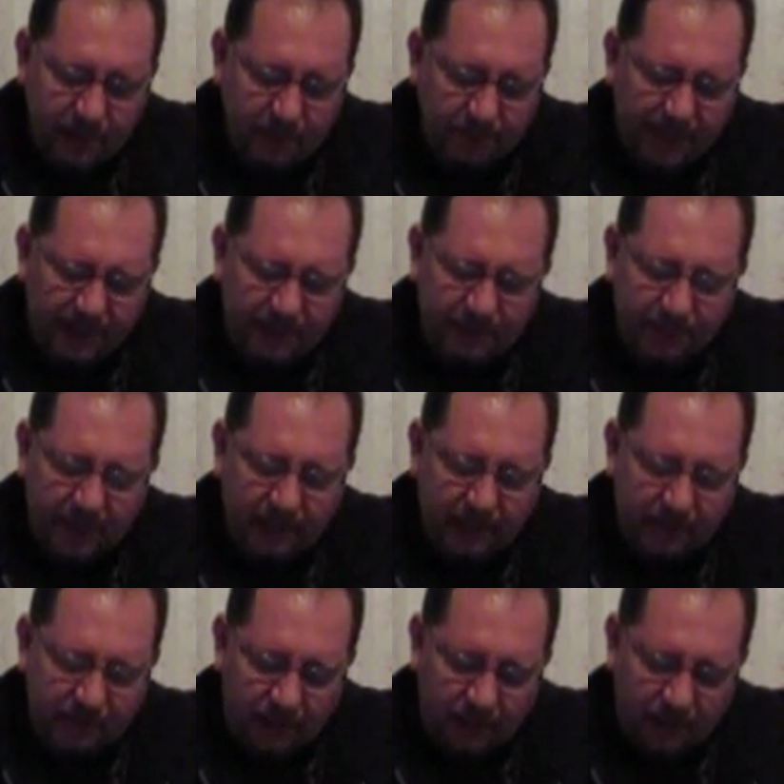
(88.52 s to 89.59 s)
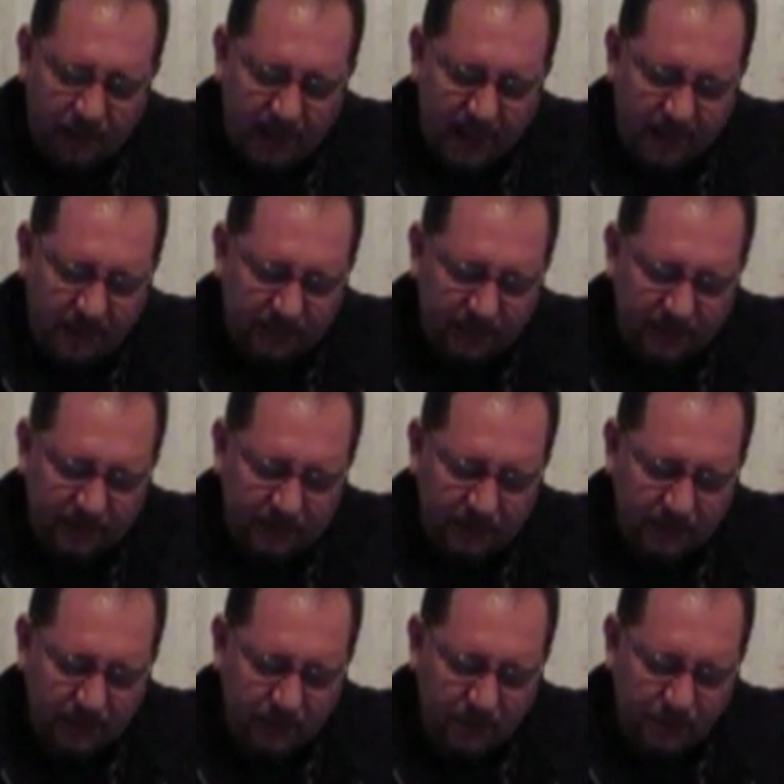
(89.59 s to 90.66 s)
passing by tall houses
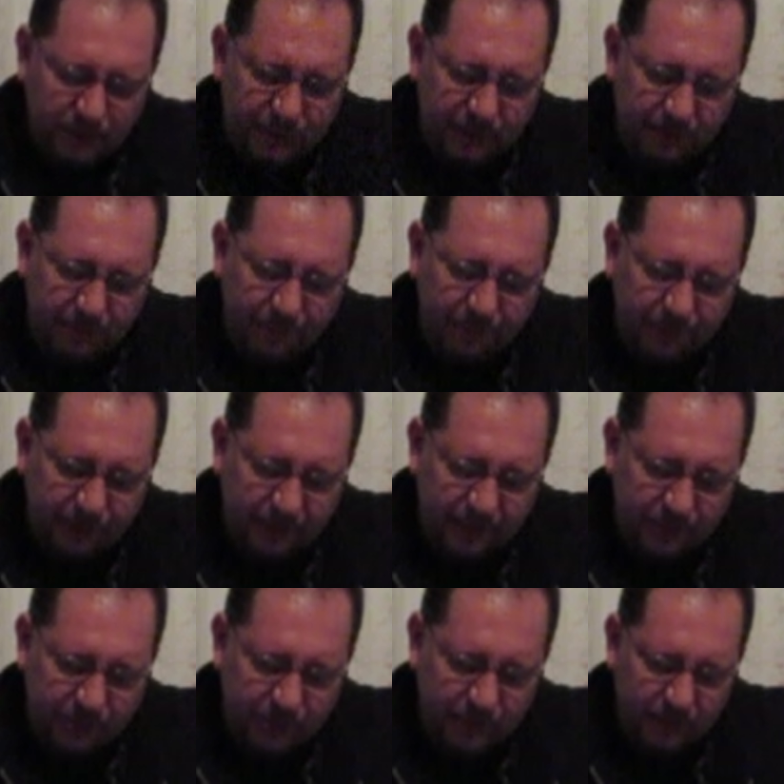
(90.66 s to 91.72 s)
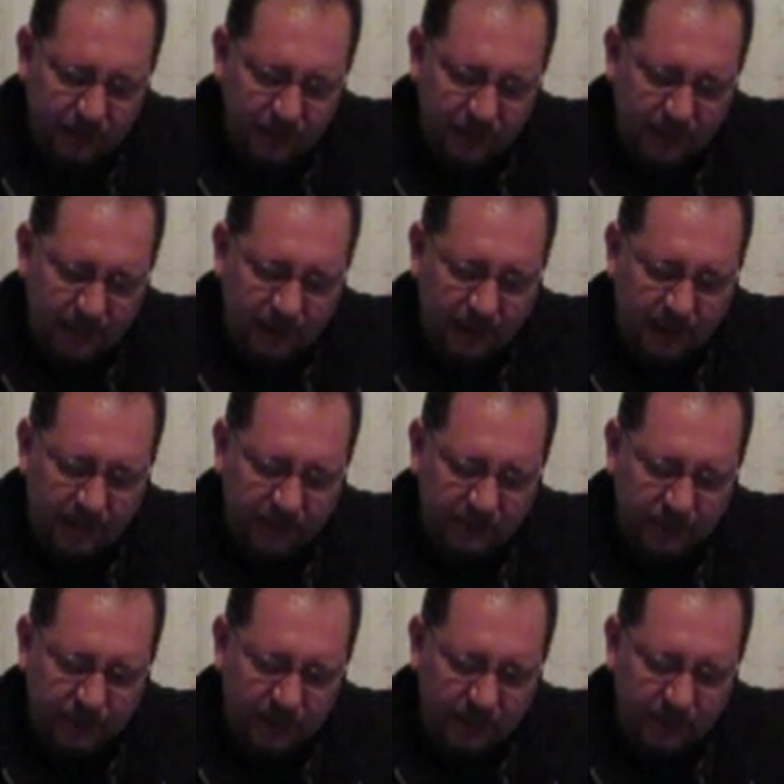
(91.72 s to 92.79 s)
which seemed to flinch and
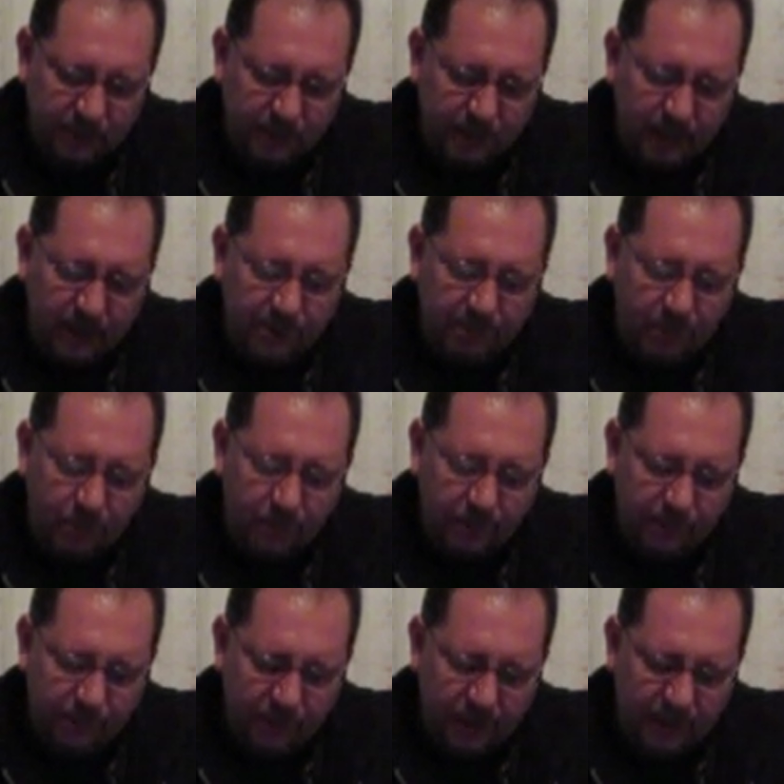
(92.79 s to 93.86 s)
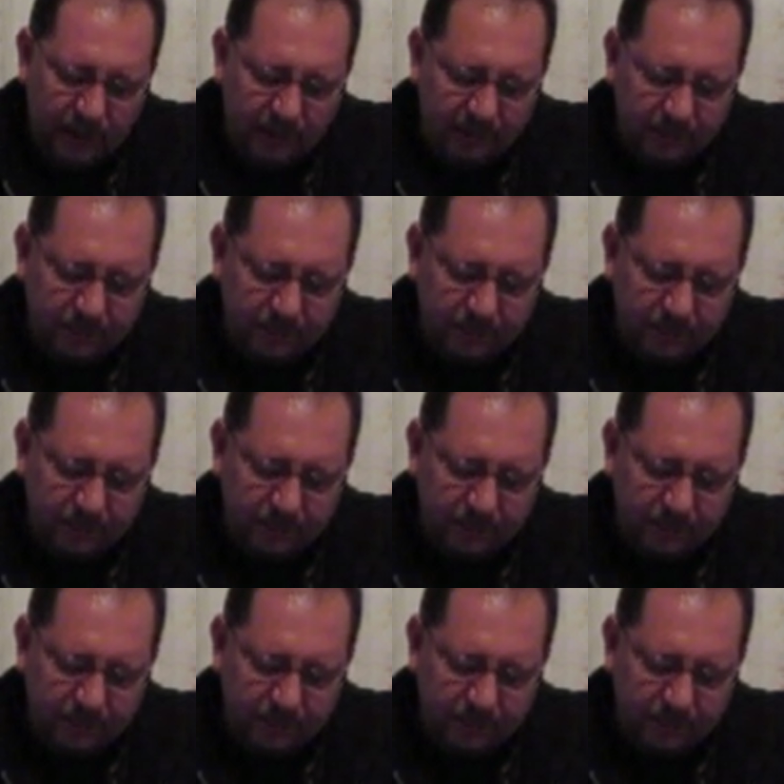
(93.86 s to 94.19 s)
hunch under the downpouring rain.